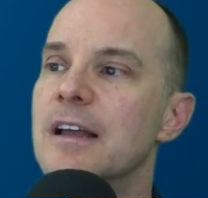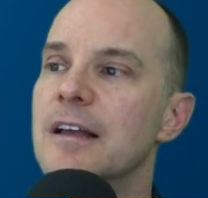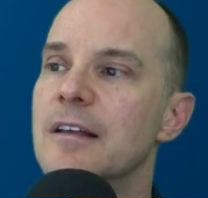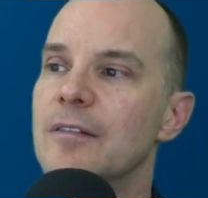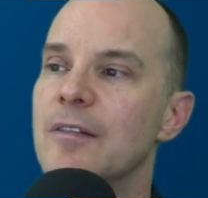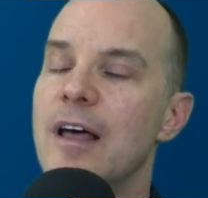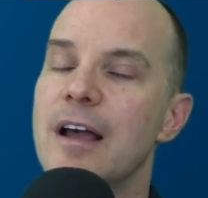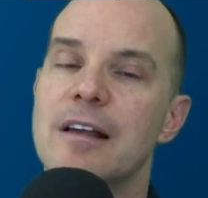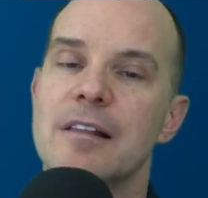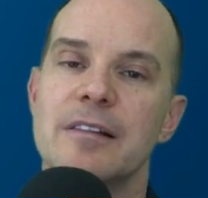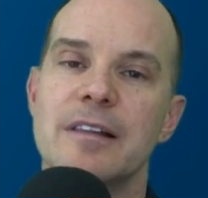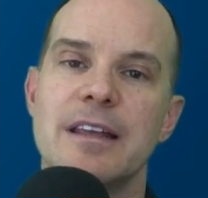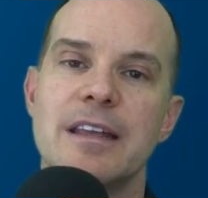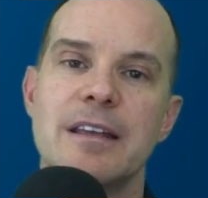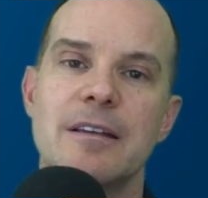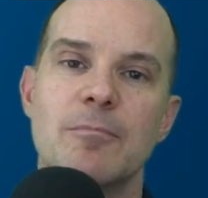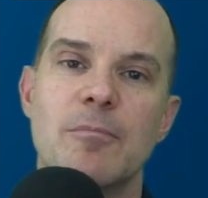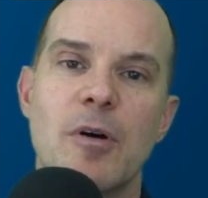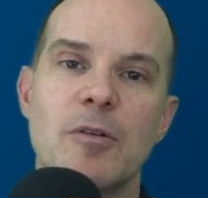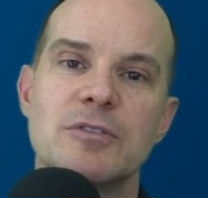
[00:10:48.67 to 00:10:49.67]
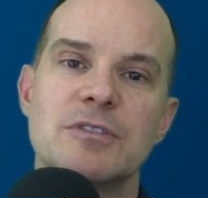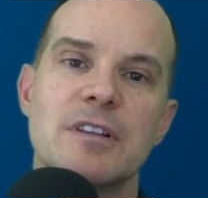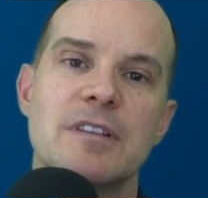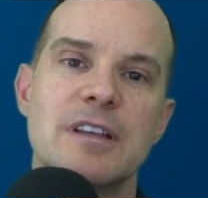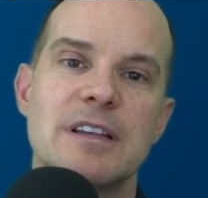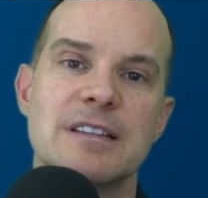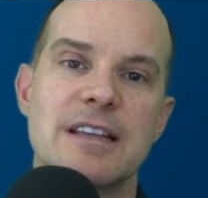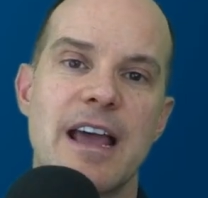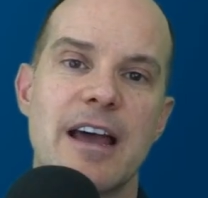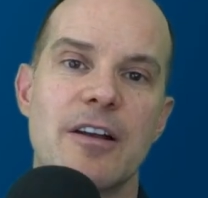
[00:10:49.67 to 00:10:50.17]
Luckily, most of
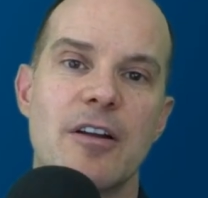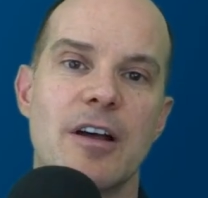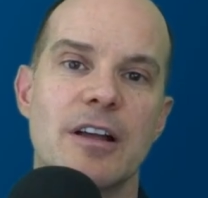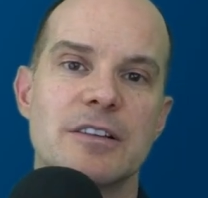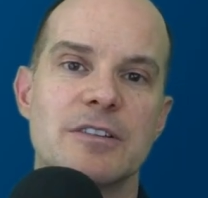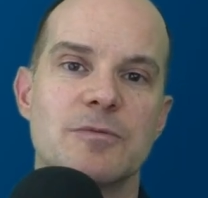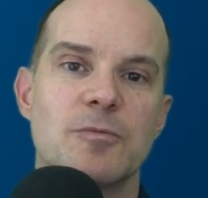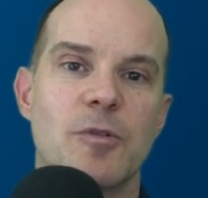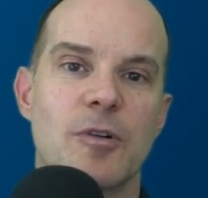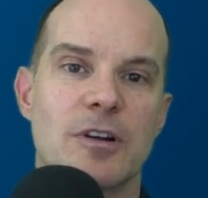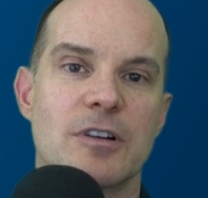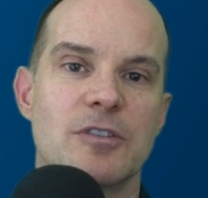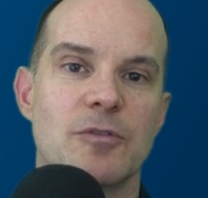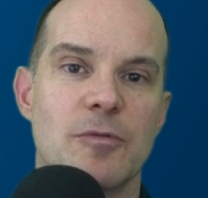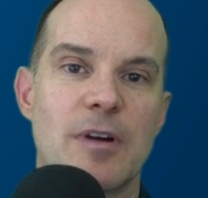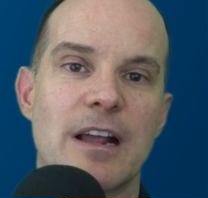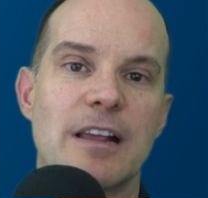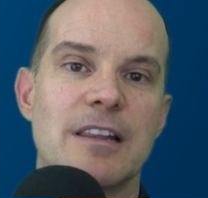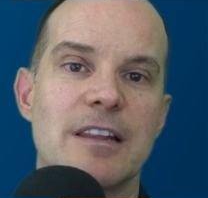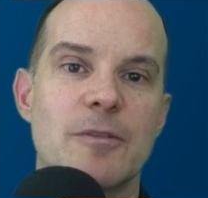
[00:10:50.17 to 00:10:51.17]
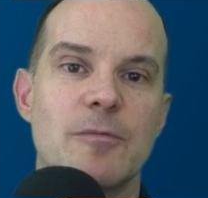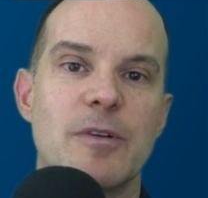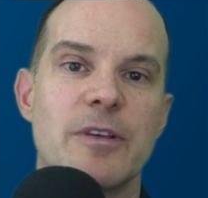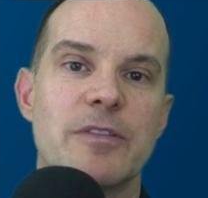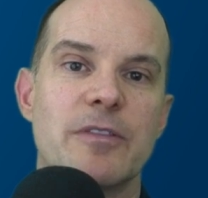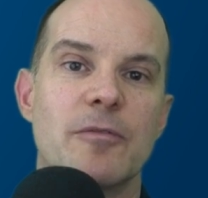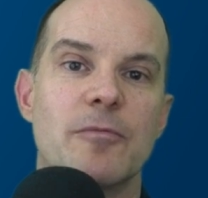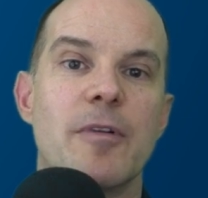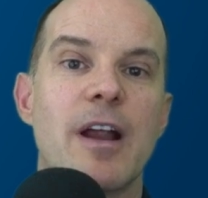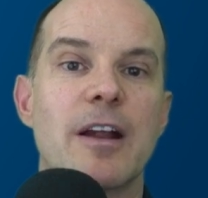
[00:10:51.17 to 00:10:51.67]
these add-ons work directly
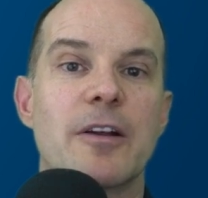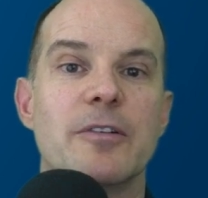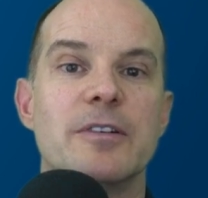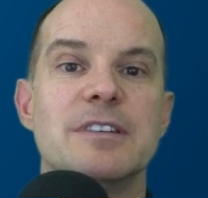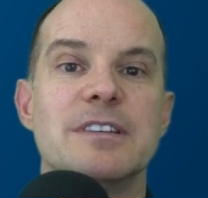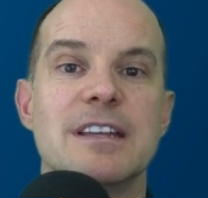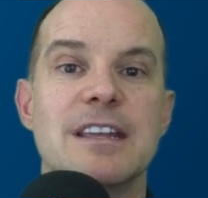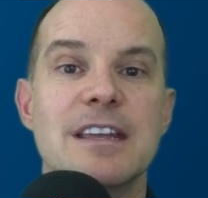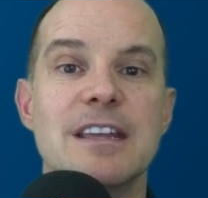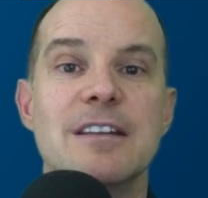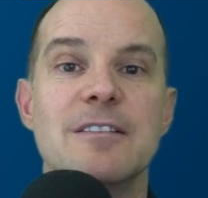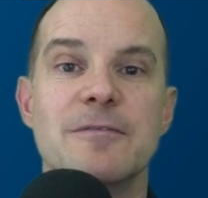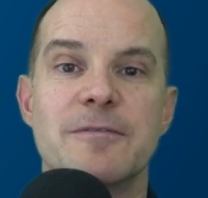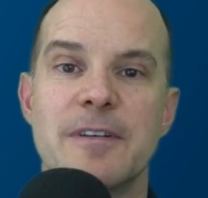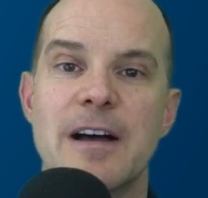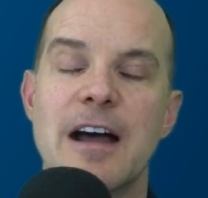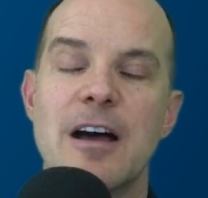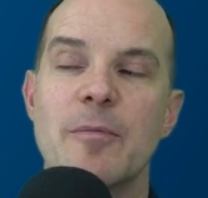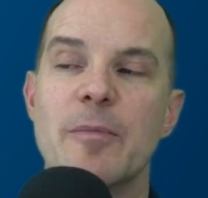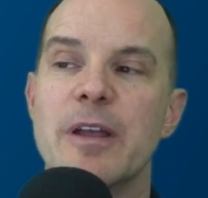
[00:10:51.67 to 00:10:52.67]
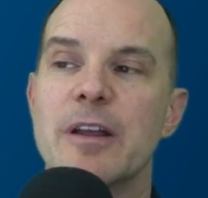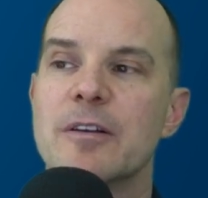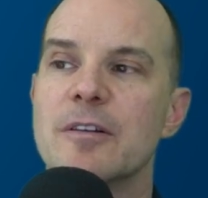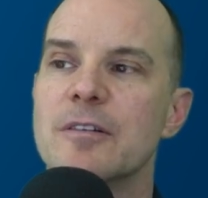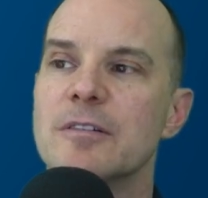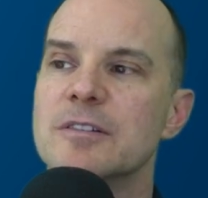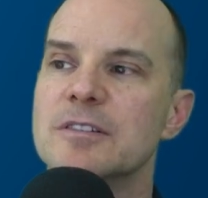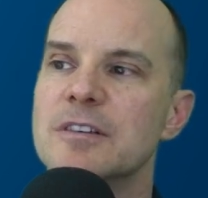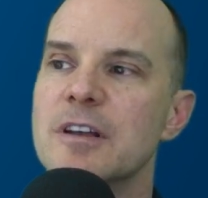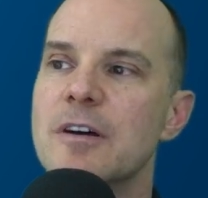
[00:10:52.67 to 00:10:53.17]
with the records in
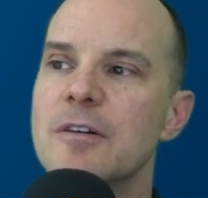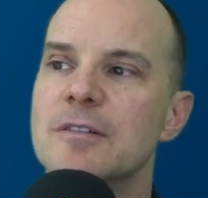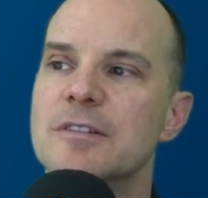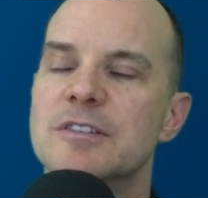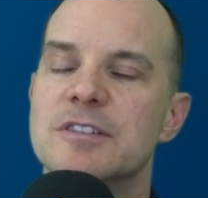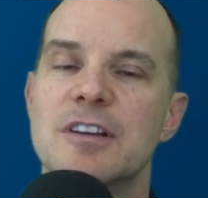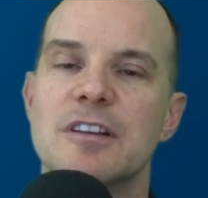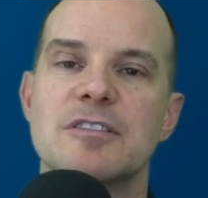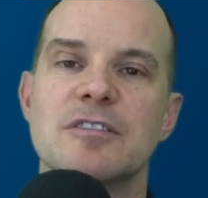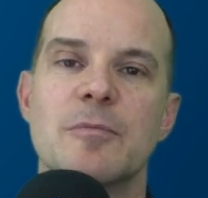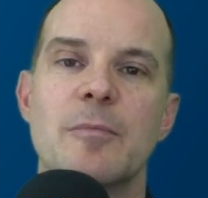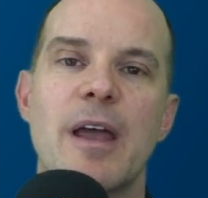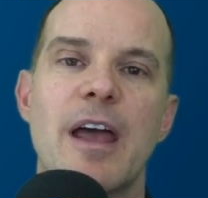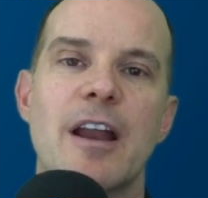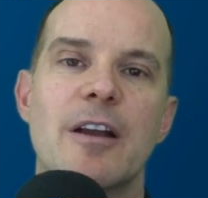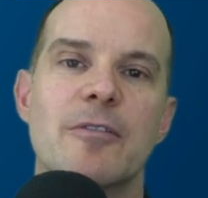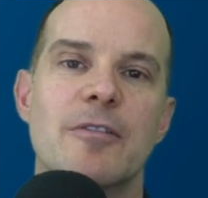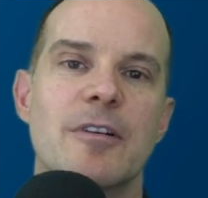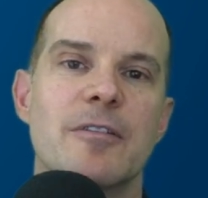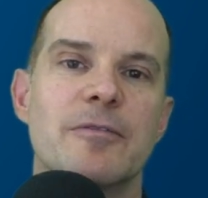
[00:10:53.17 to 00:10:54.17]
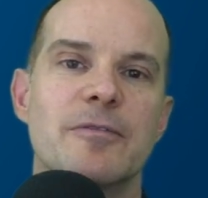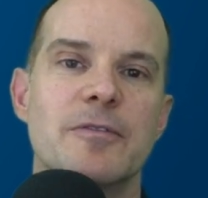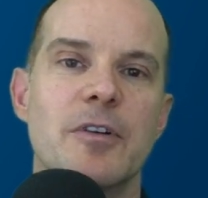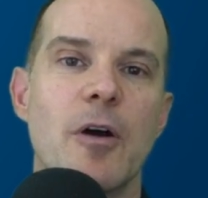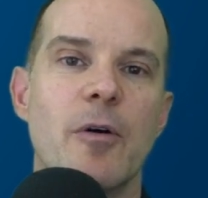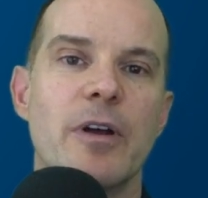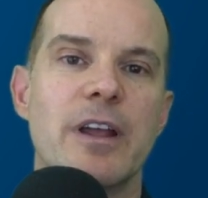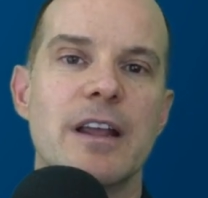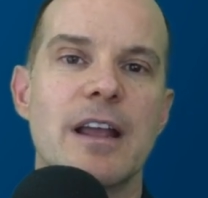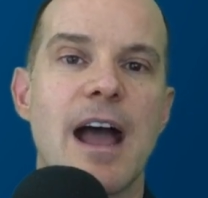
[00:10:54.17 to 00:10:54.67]
FileMaker, so it's just a matter of
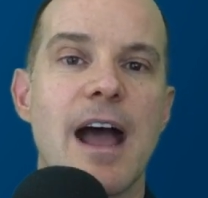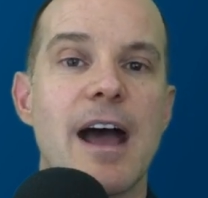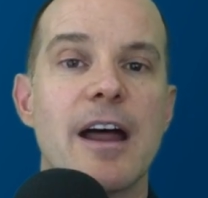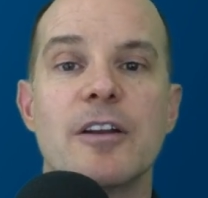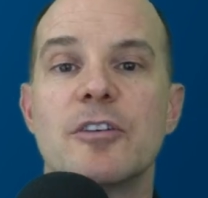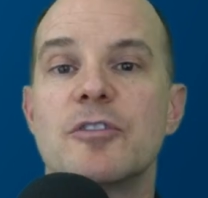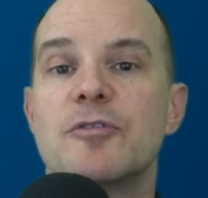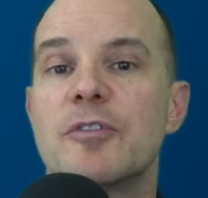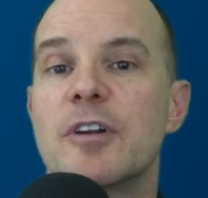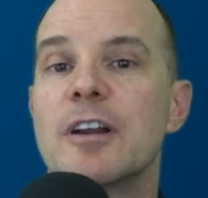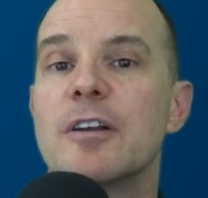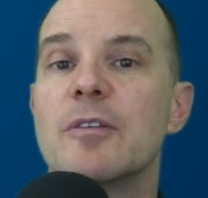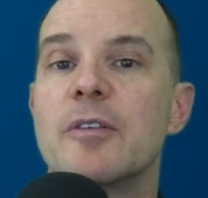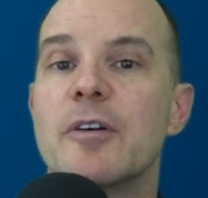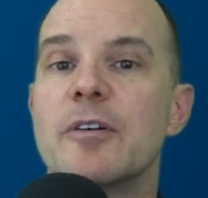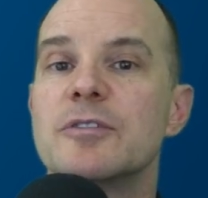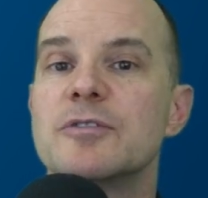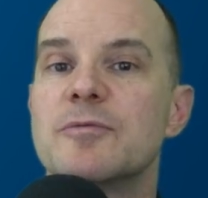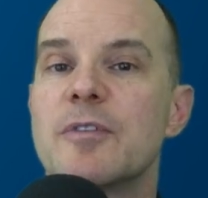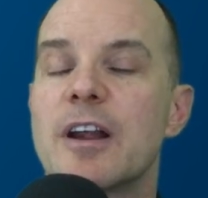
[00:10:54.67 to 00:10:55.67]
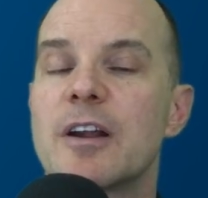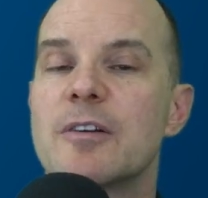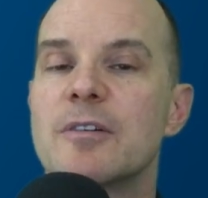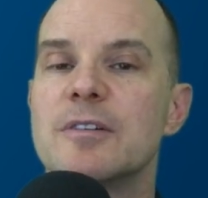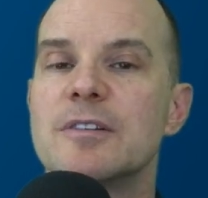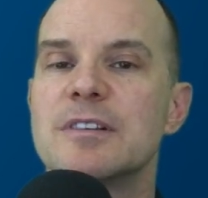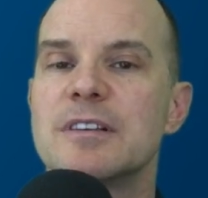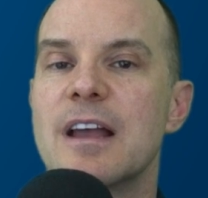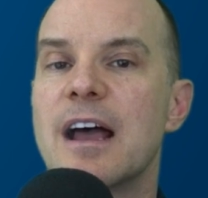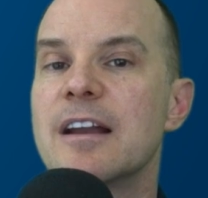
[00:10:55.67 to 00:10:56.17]
knowing how to trigger those
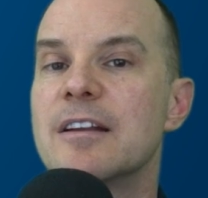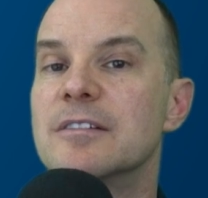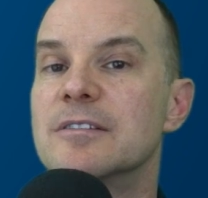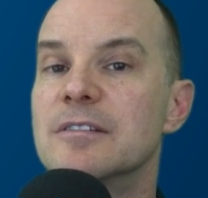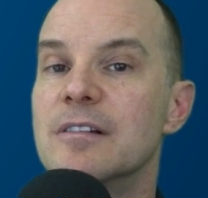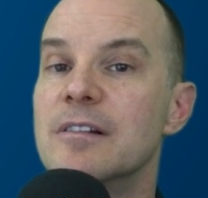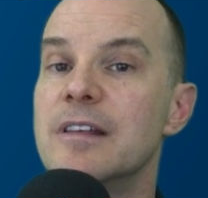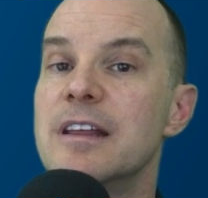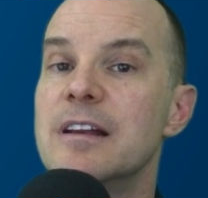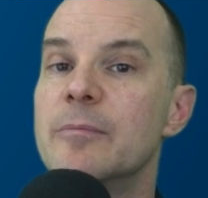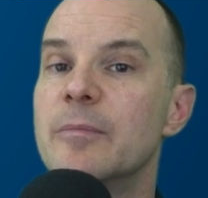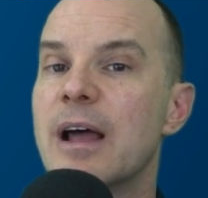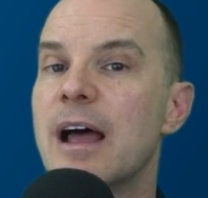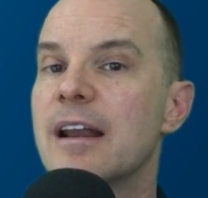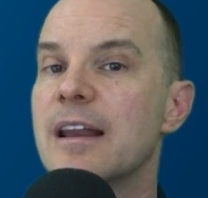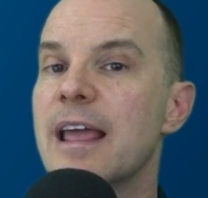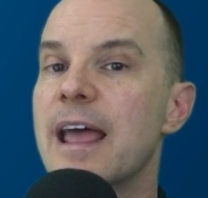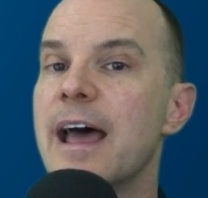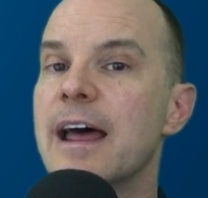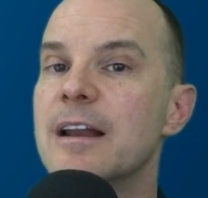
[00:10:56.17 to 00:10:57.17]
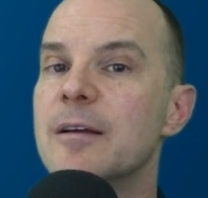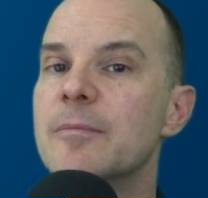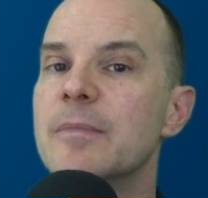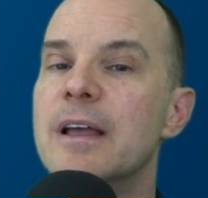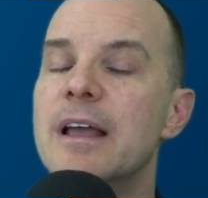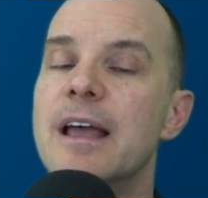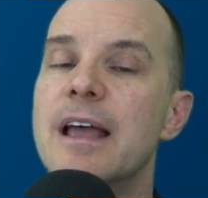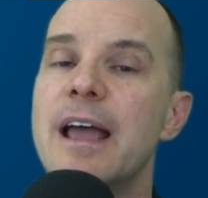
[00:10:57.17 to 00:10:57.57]
records, how to delete them, how to add them,